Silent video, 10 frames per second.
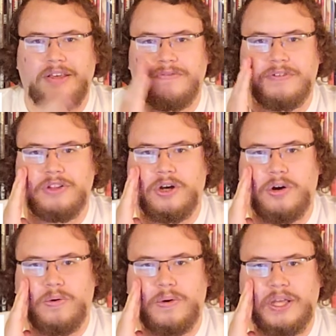even
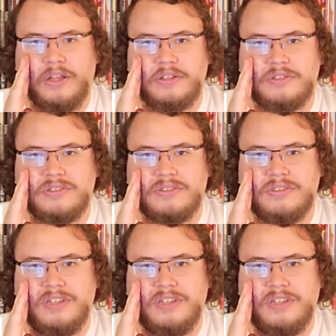though it's